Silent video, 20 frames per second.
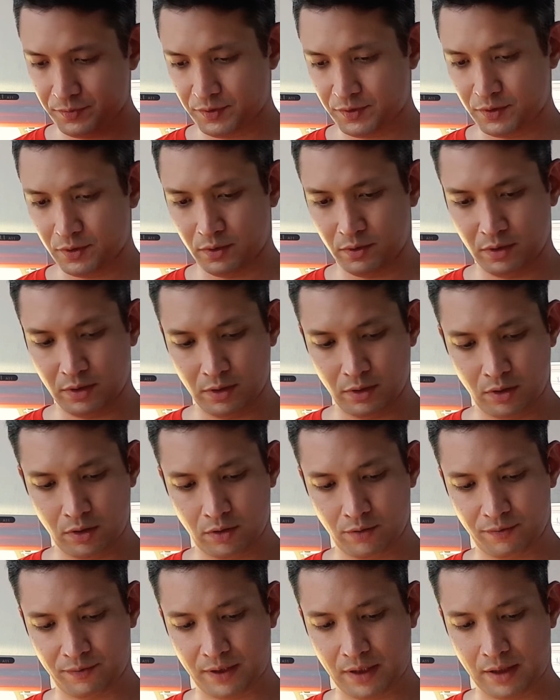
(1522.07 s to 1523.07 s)
So a lot
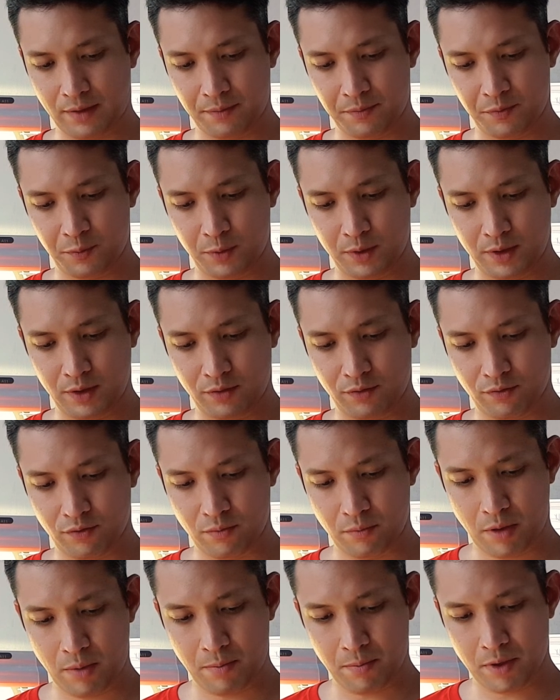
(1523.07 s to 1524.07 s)
of times we need to
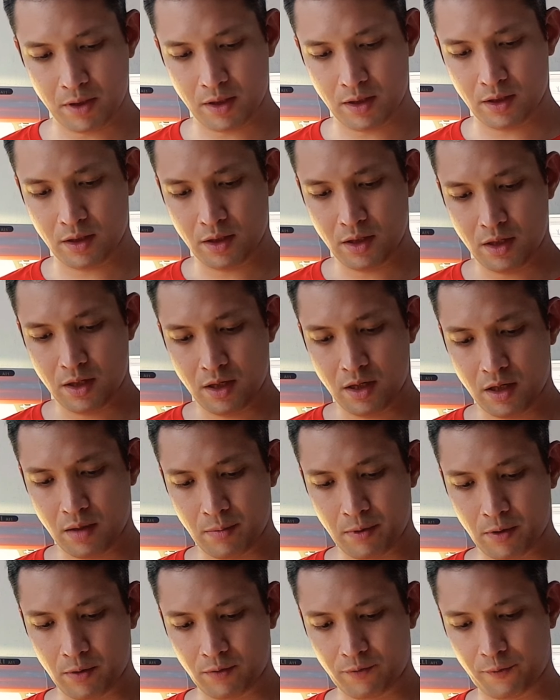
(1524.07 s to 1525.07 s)
remember
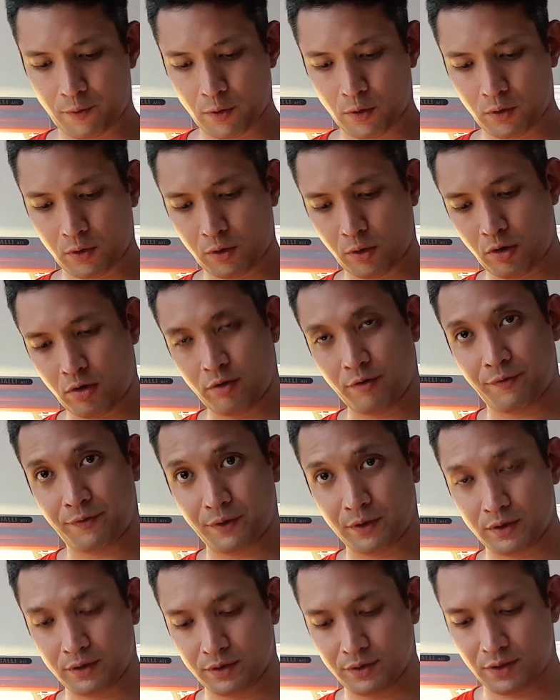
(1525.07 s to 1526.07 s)
about
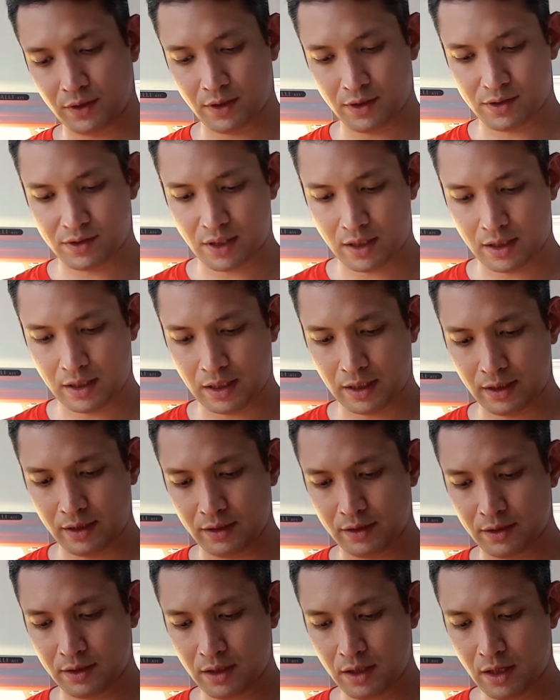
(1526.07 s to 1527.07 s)
chlorophyll, sunlight,
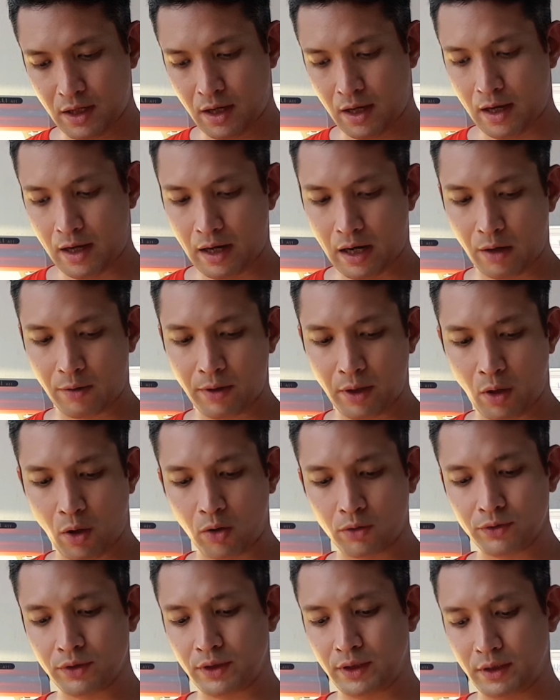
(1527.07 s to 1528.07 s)
and how they're
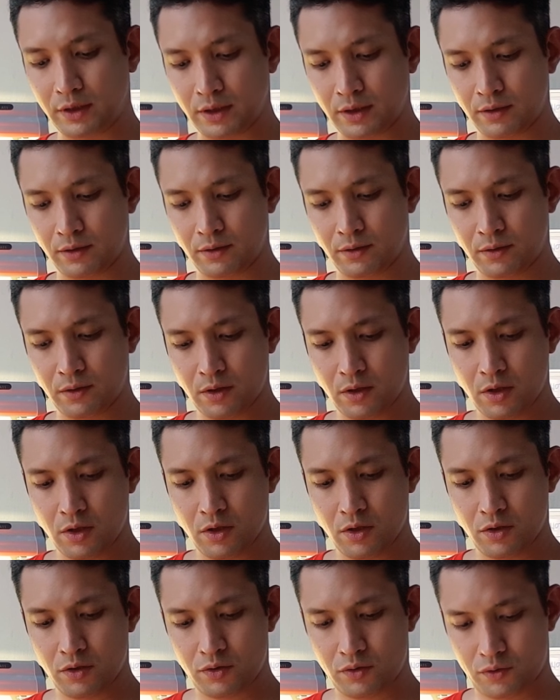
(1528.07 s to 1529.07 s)
all needed
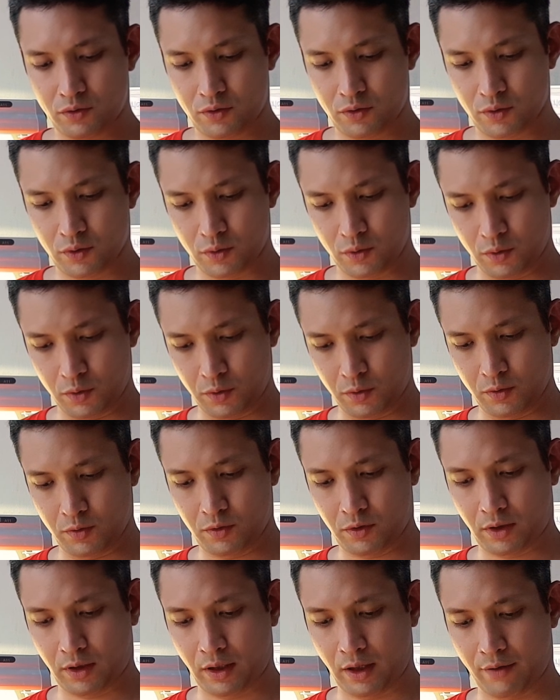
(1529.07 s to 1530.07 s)
to
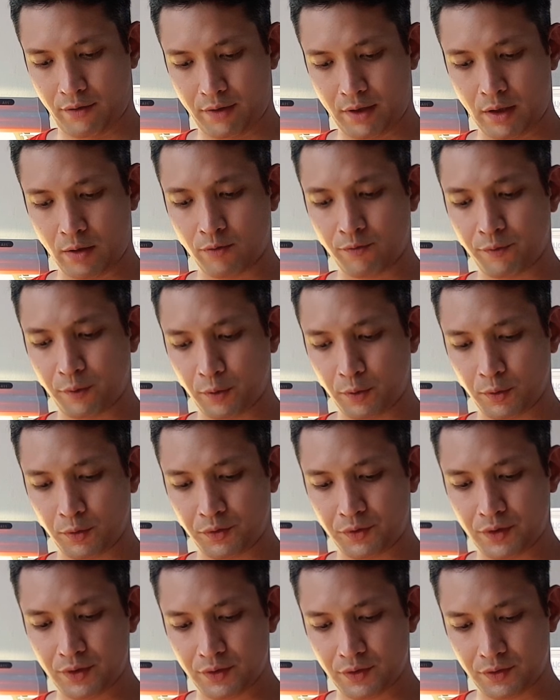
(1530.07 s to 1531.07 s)
carry out
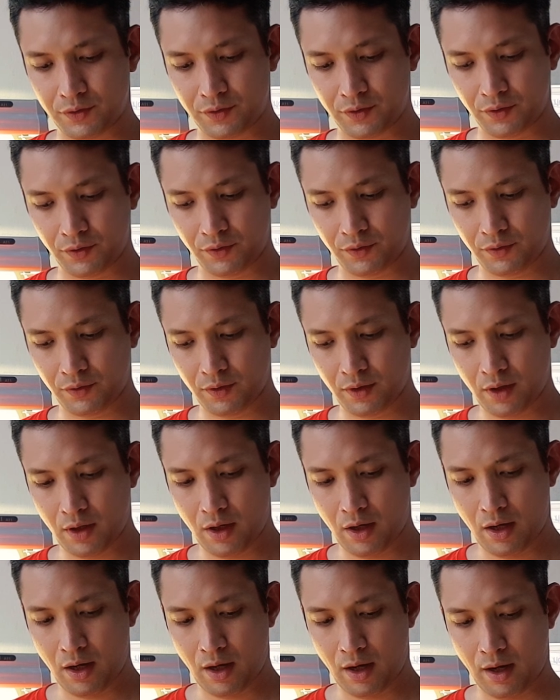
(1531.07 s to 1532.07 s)
photosynthesis.
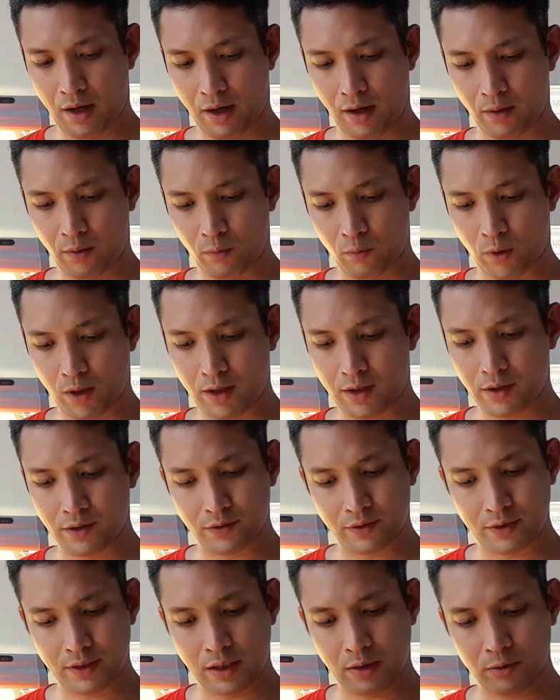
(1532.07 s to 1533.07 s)
And what is
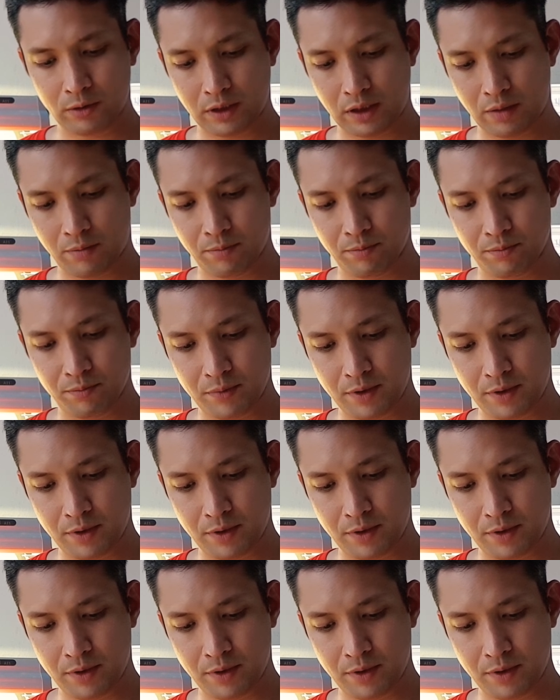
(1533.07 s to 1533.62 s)
the outcome?